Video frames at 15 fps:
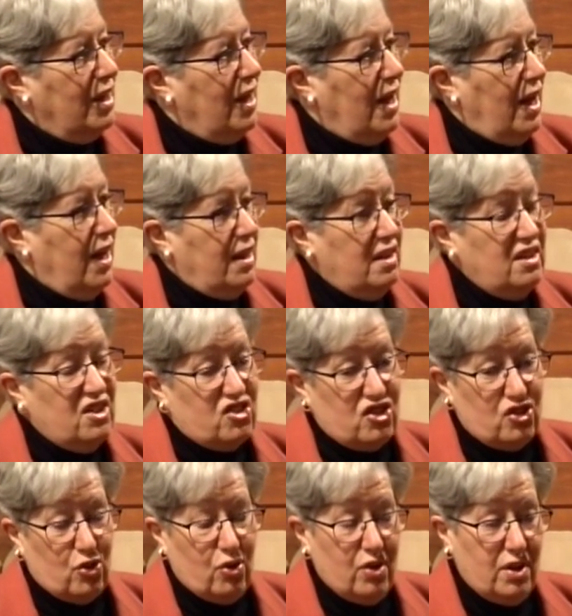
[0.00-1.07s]
and the
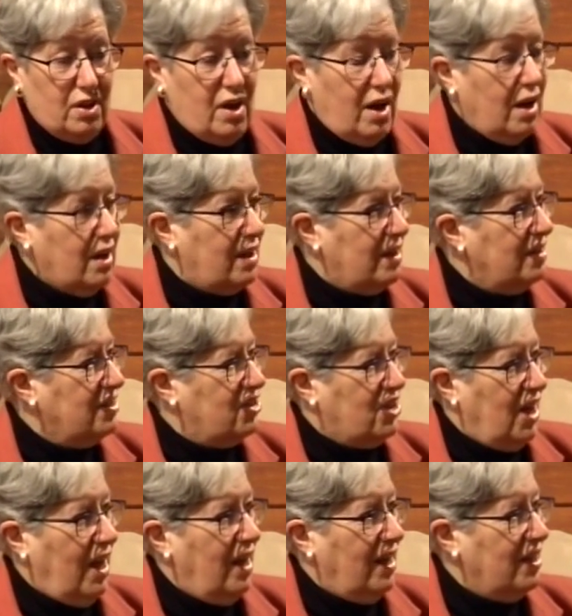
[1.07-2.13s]
storyline can
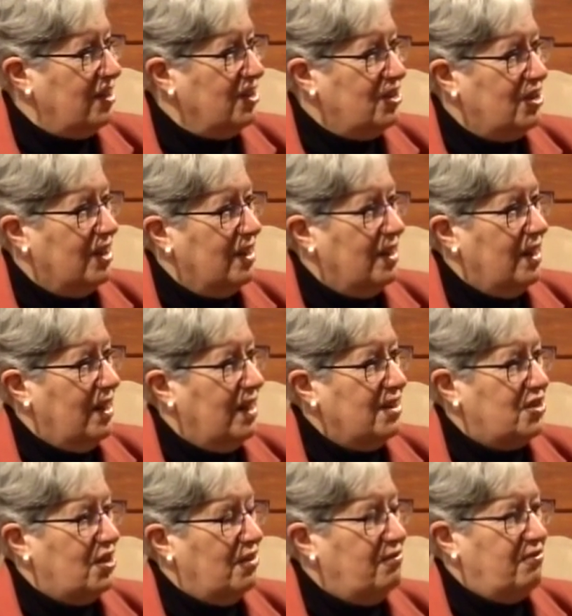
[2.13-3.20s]
change. Wow.
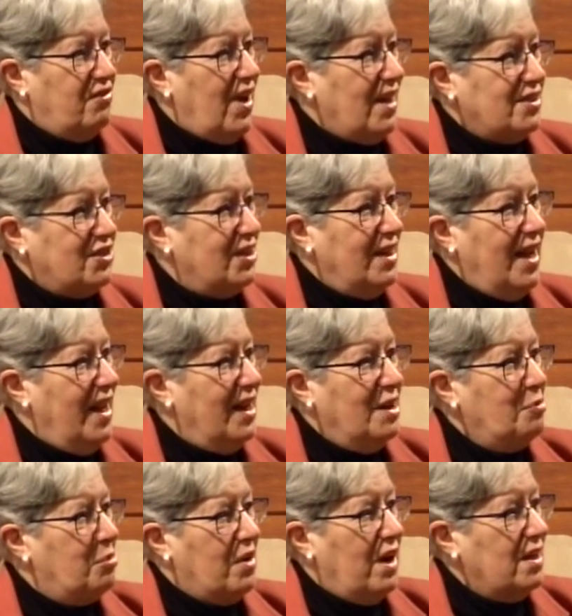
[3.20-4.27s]
It's a
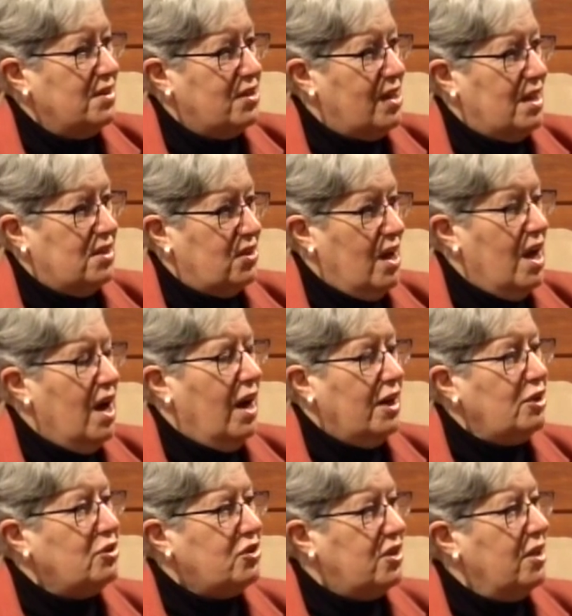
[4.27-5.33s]
fascinating process. I
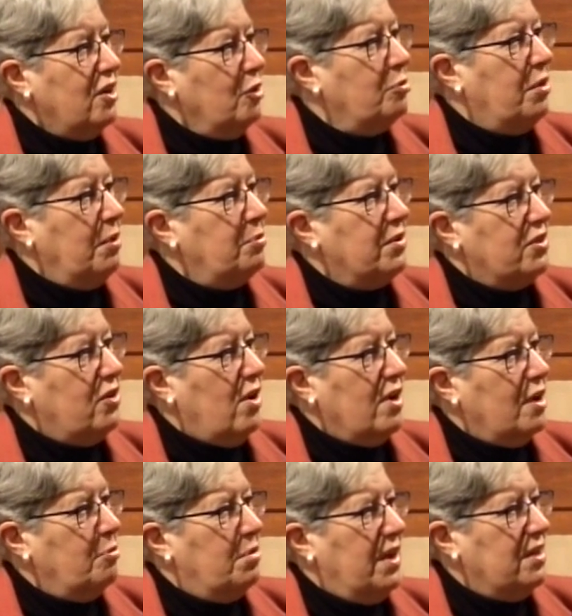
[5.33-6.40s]
used to hear people talk
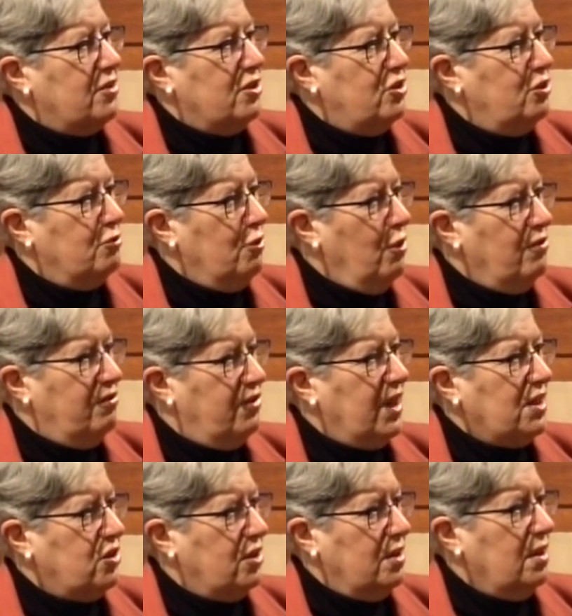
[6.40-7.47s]
about this who wrote
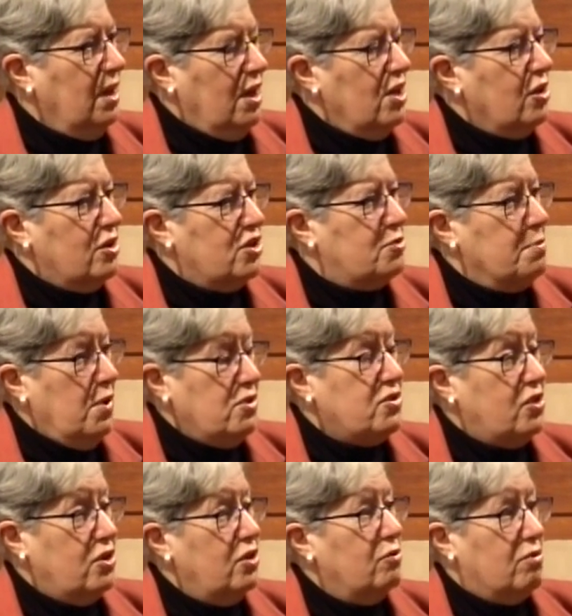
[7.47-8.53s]
fiction, because uh -huh.
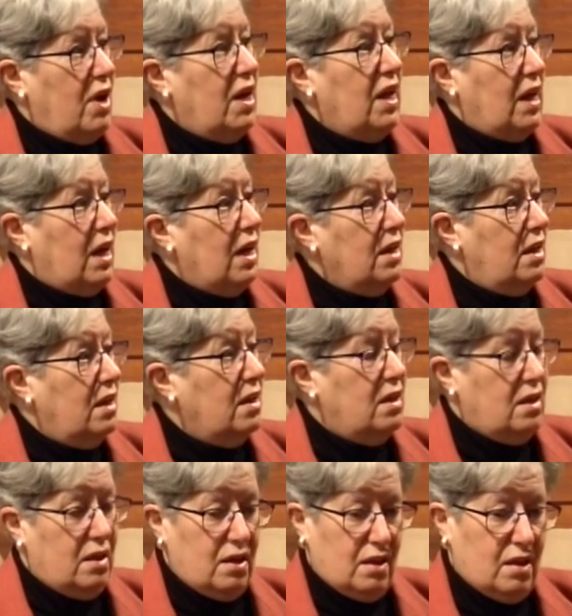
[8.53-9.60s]
most of the writing I did
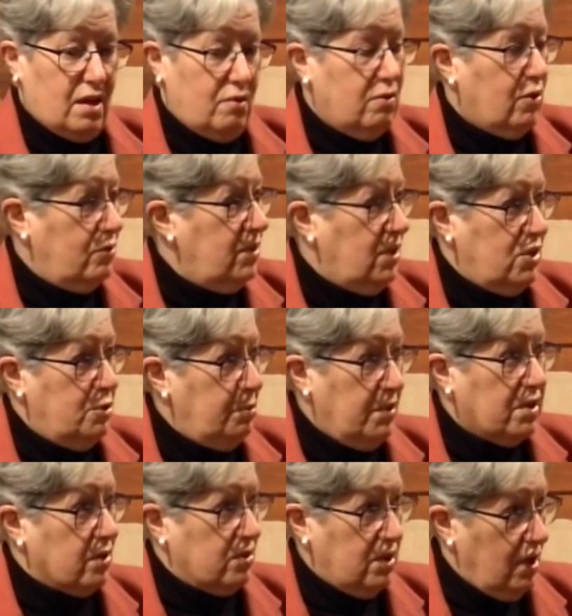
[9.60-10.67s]
until I wrote these
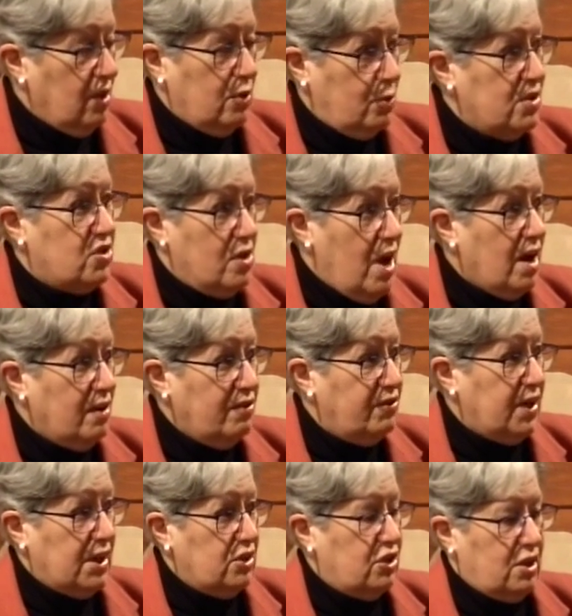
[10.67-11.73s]
books was
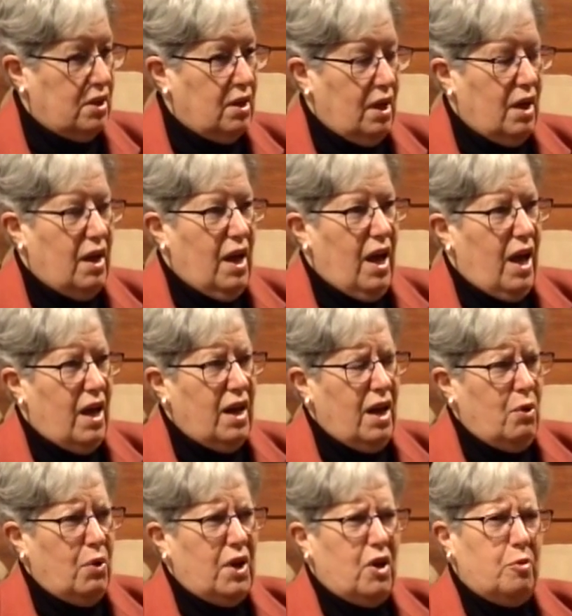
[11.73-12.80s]
nonfiction. Technical writing. Mm -hmm. And mm-hmm. I
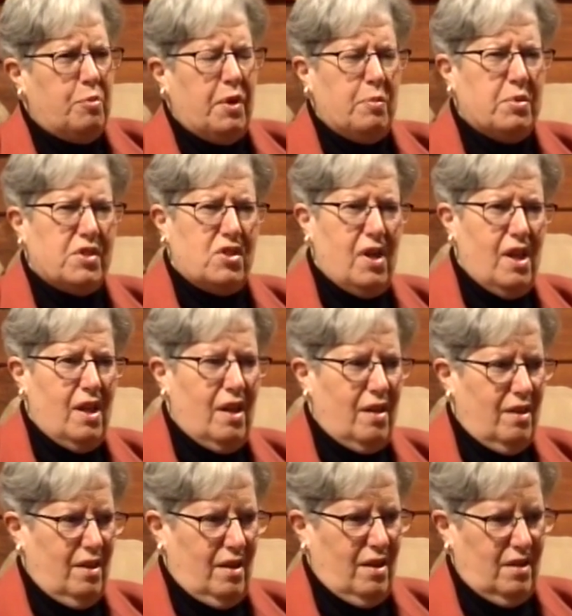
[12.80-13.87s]
would hear people say that
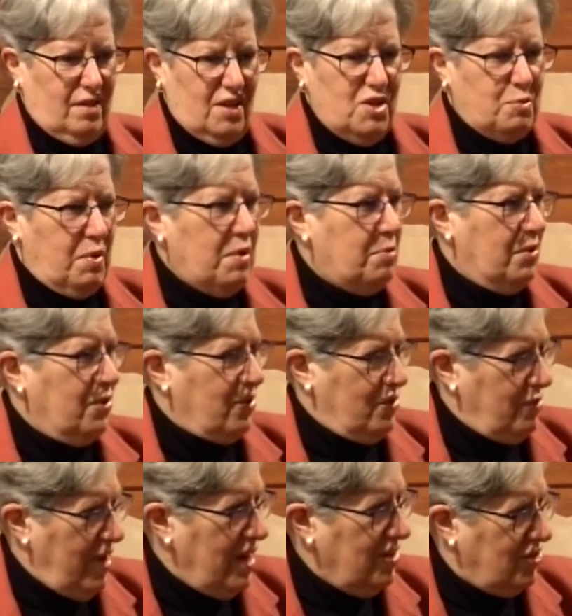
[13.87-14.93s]
and think, these people are
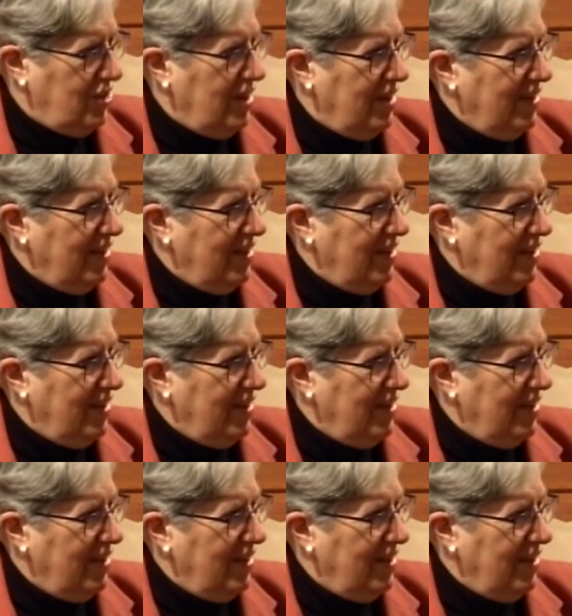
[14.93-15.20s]
crazy.